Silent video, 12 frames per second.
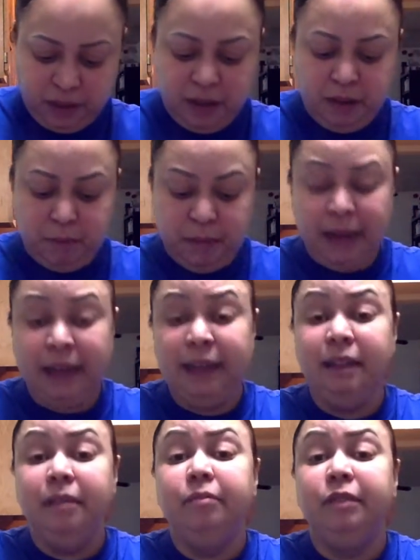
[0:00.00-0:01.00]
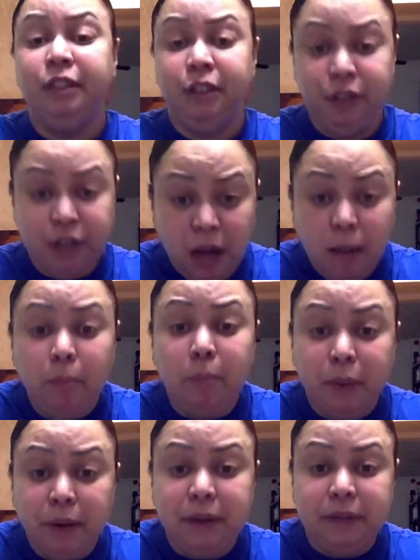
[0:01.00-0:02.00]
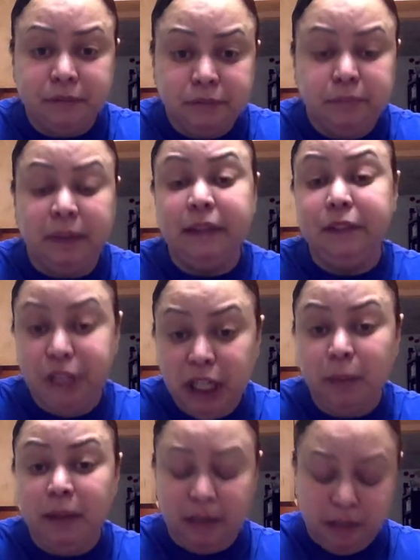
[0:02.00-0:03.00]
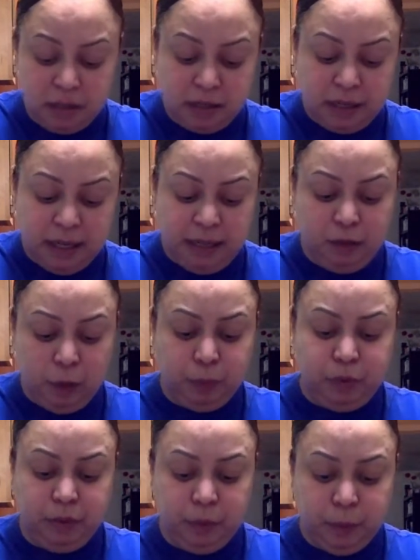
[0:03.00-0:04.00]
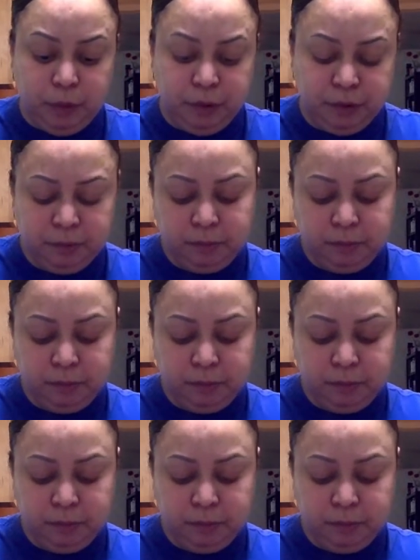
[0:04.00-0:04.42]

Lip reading: When my dumb butt, my dumb ass got loop-de-looped.